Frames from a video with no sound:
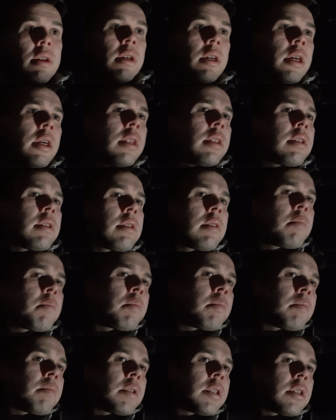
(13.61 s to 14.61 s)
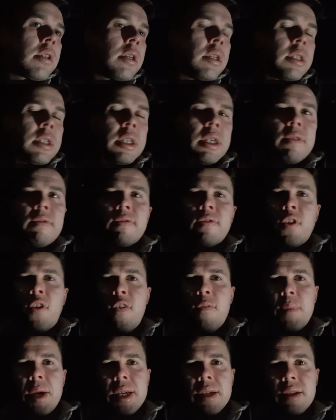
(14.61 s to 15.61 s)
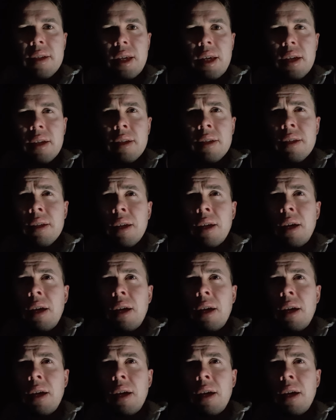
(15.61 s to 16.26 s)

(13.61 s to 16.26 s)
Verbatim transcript: It's precisely 6:05.